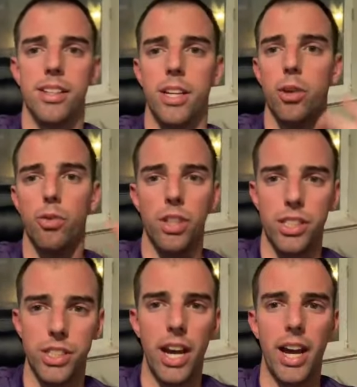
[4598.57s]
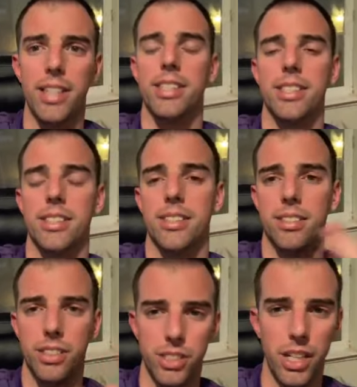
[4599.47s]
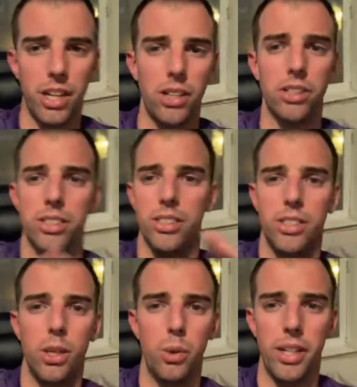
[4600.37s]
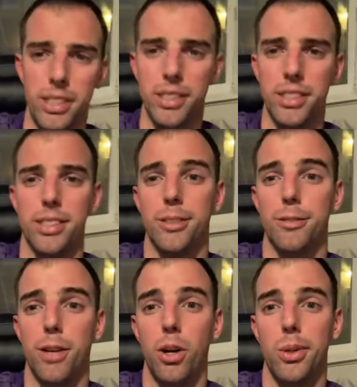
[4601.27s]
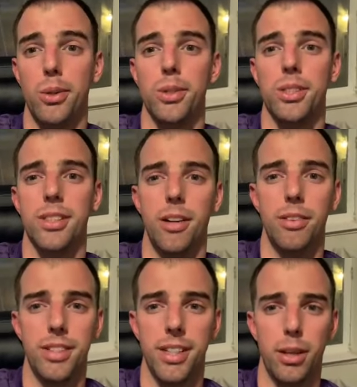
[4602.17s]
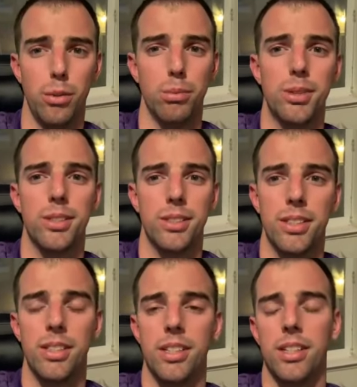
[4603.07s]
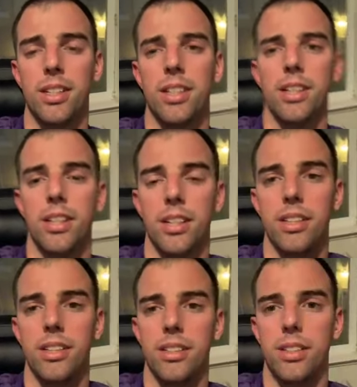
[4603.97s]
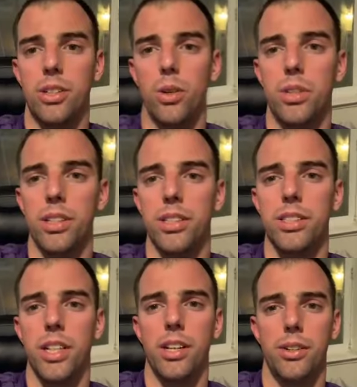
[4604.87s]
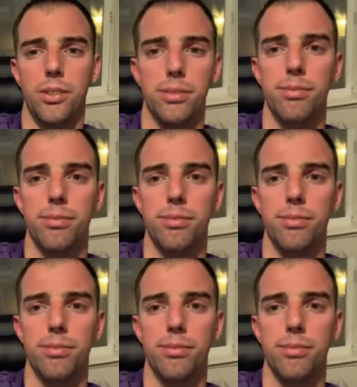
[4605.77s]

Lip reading: Thank you for the chat, the shares, the donations, the follows. Everything helps the growth of the channel.